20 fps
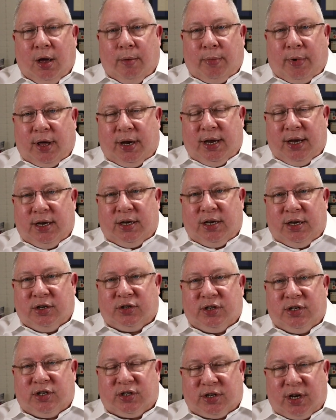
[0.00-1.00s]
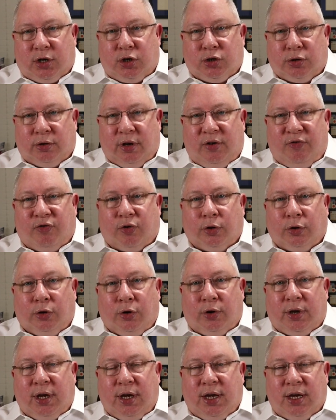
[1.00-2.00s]
but it is essentially for
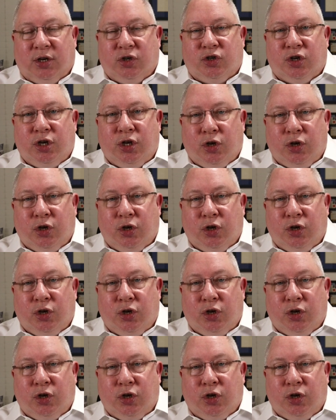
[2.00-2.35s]
looking into